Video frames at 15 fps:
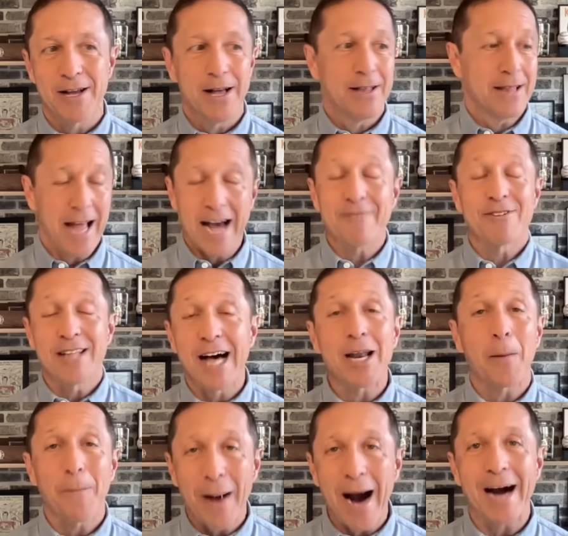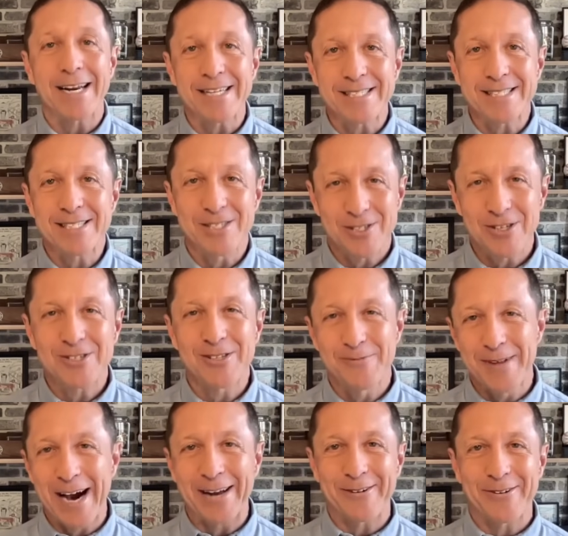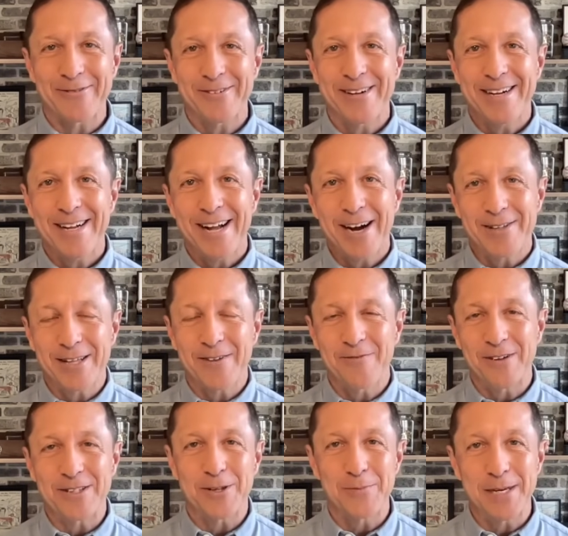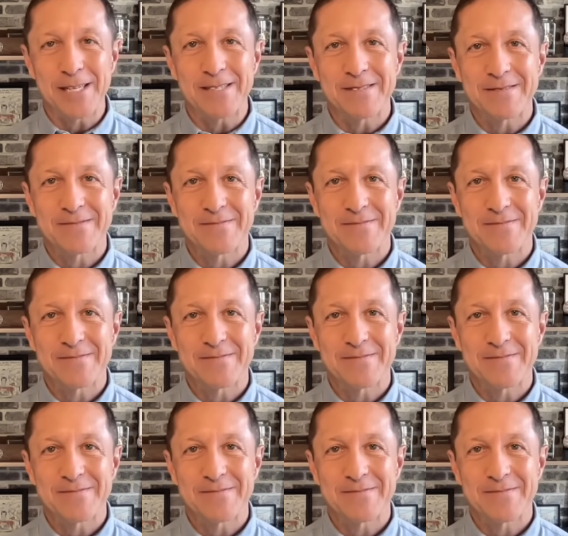They have a lot of bodies. It's just a matter of how they fit them in.